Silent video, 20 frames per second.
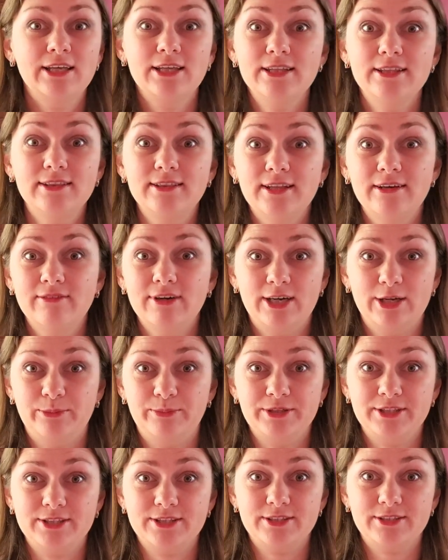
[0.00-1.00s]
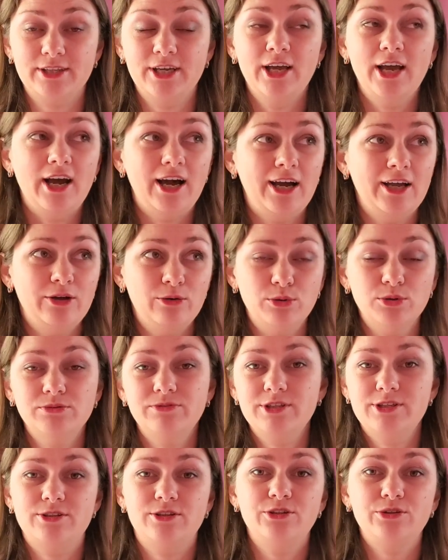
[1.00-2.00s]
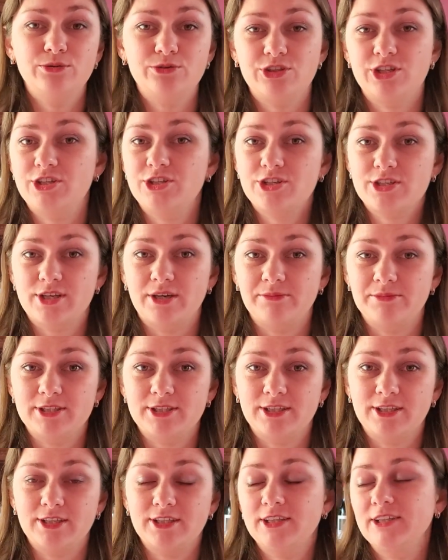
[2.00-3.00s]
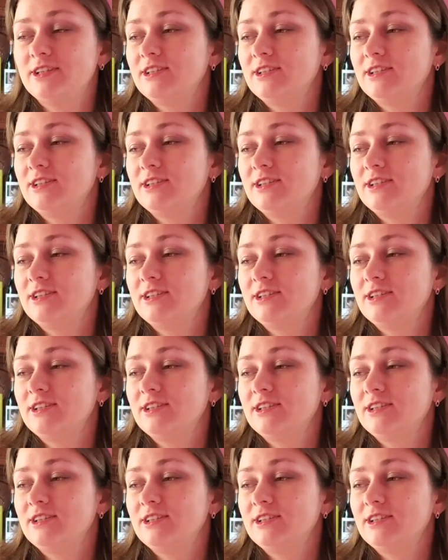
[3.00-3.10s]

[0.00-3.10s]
It never happens. I always need to change something.